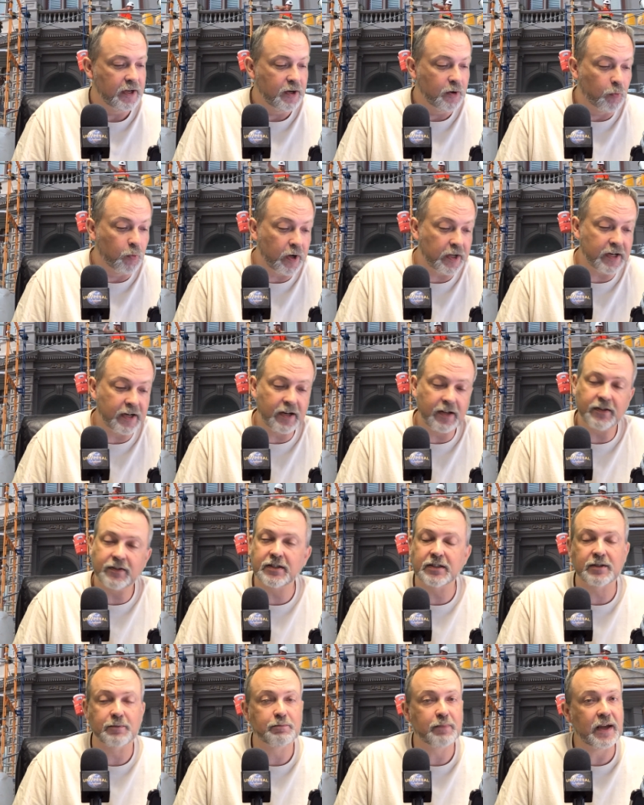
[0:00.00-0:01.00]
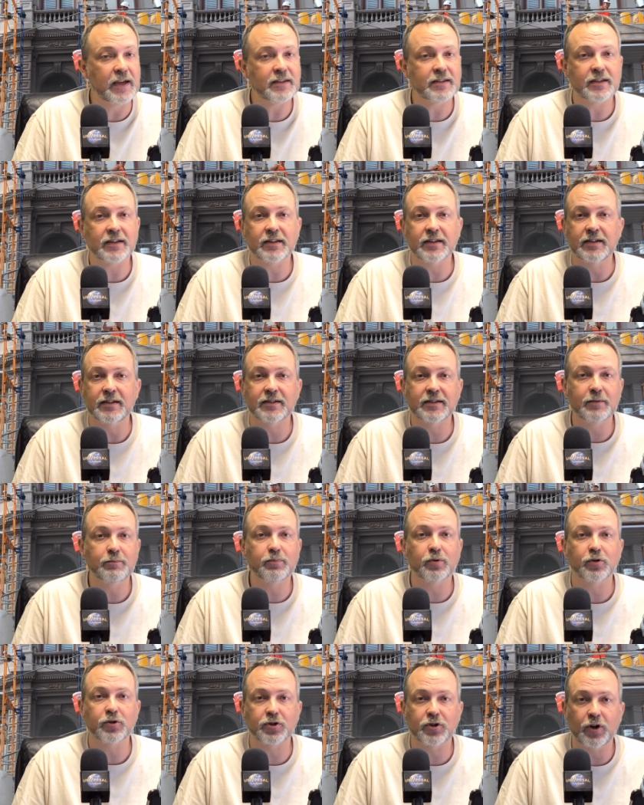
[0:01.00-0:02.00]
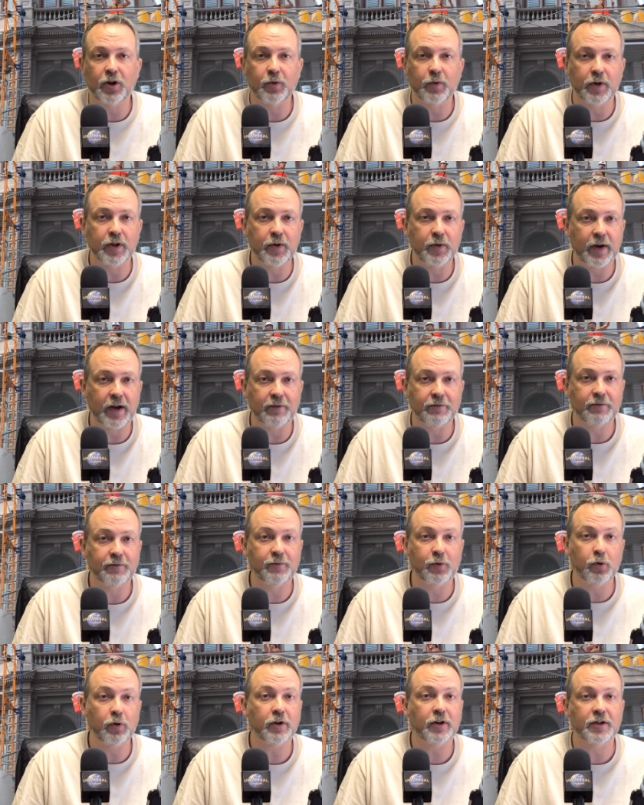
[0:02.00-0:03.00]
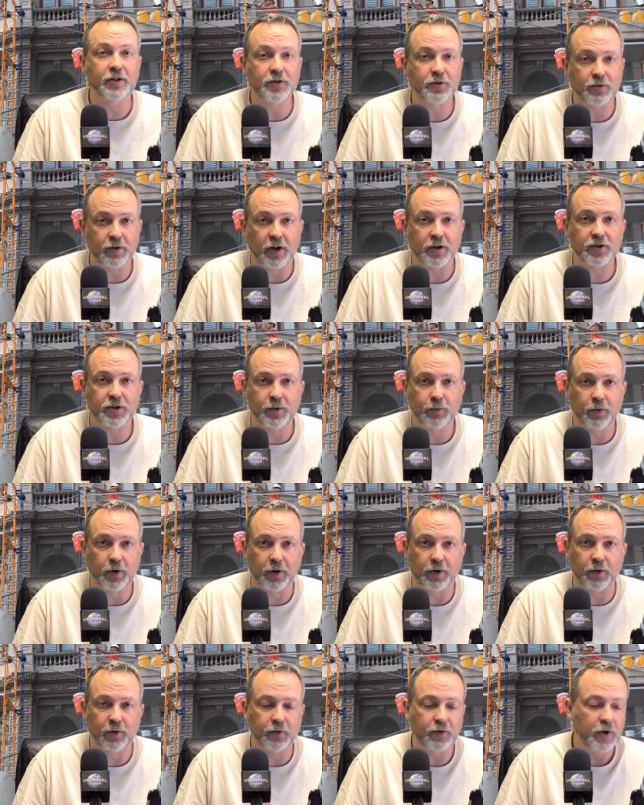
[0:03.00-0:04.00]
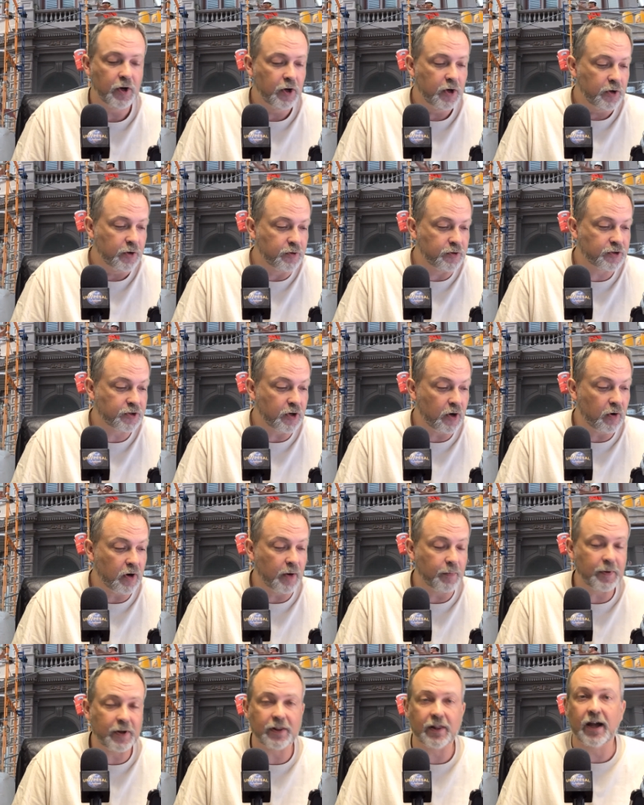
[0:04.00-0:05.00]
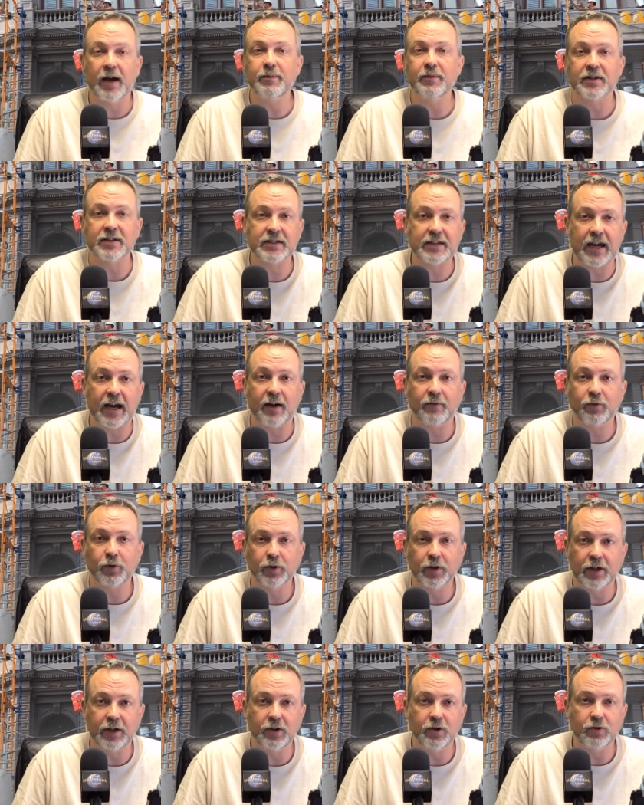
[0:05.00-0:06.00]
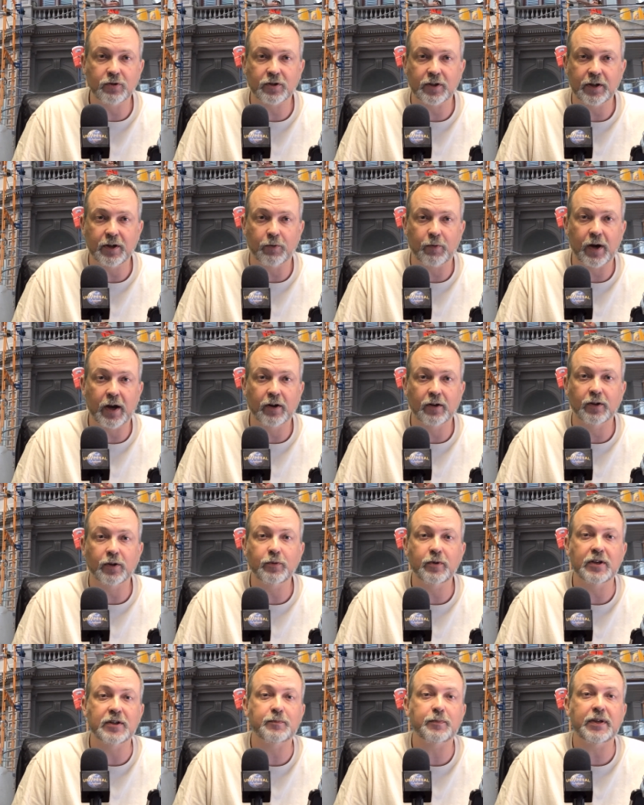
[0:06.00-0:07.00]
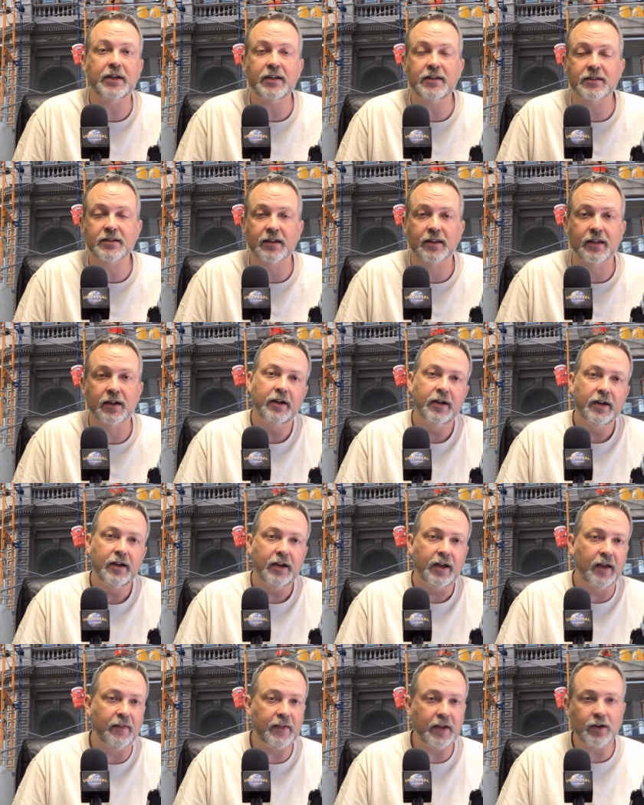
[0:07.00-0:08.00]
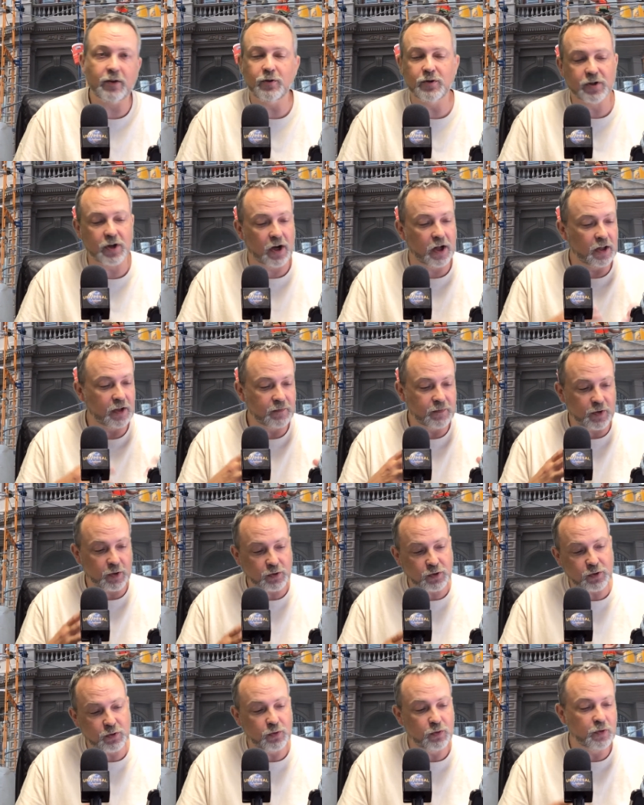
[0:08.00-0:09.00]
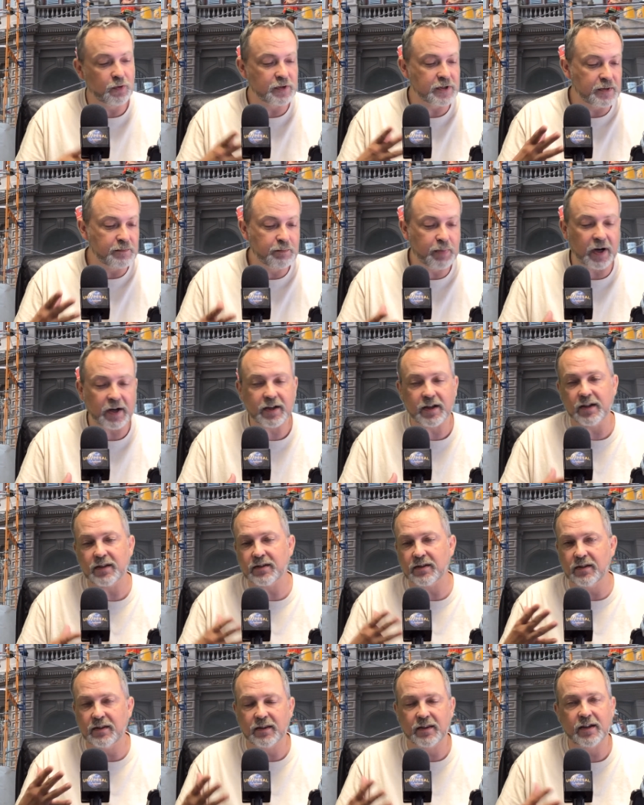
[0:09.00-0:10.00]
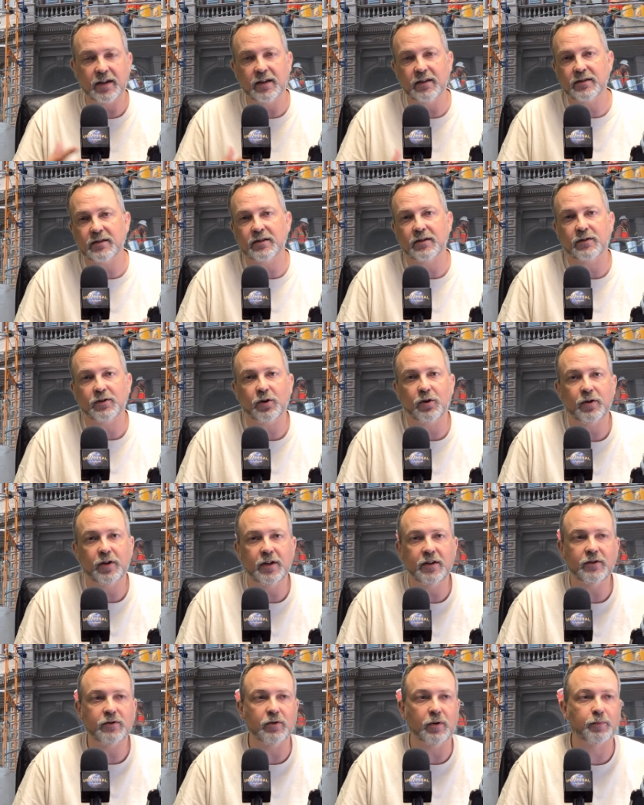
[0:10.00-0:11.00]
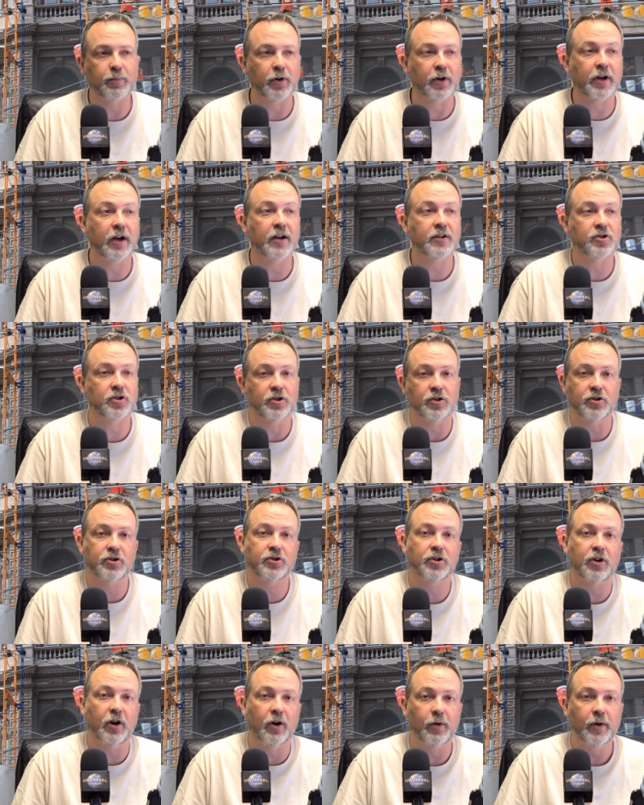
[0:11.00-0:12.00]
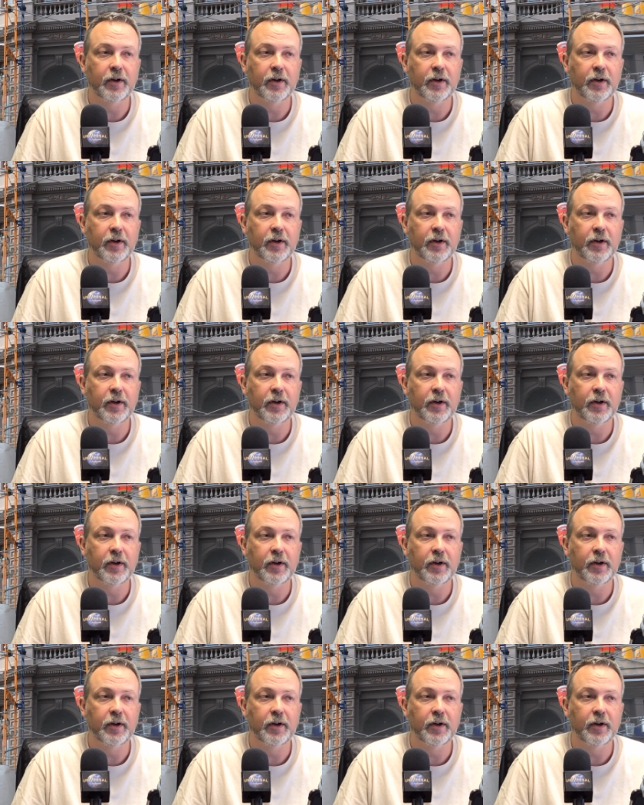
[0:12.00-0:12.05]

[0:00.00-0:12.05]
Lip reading: What it is a basically simple show where you have 4 construction workers who show up, climb the scaffolding usually around Louis Pizza there, and they use all of their tools and buckets and things to turn into a percussion show.